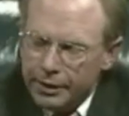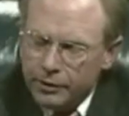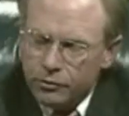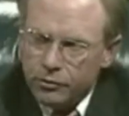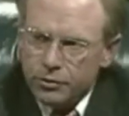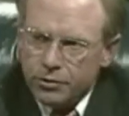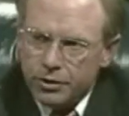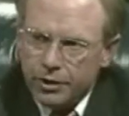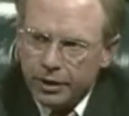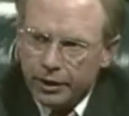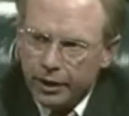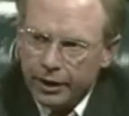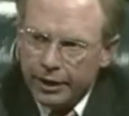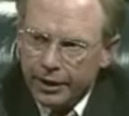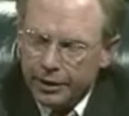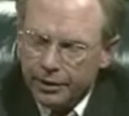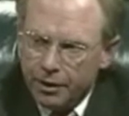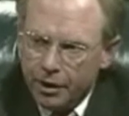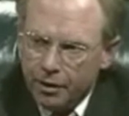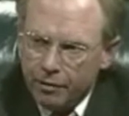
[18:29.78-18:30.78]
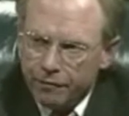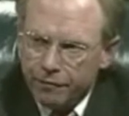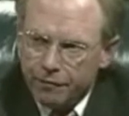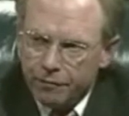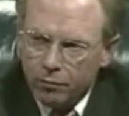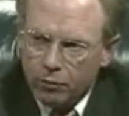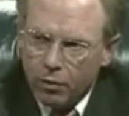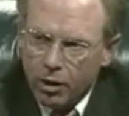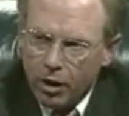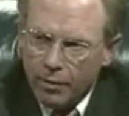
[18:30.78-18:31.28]
Interestingly enough,
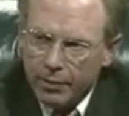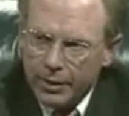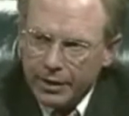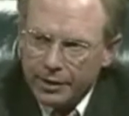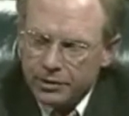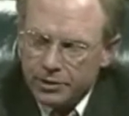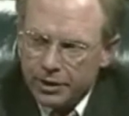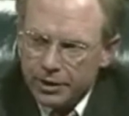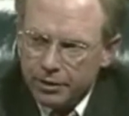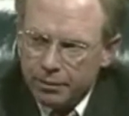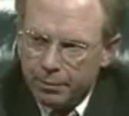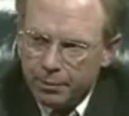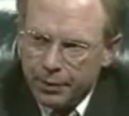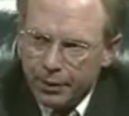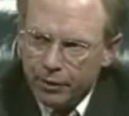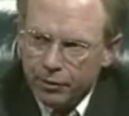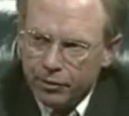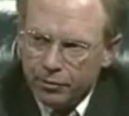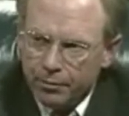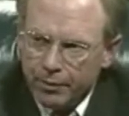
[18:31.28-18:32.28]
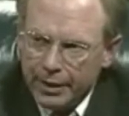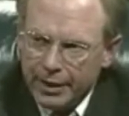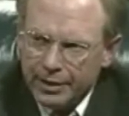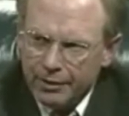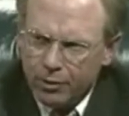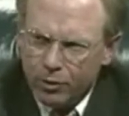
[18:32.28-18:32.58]
Robbie, it appeared to me,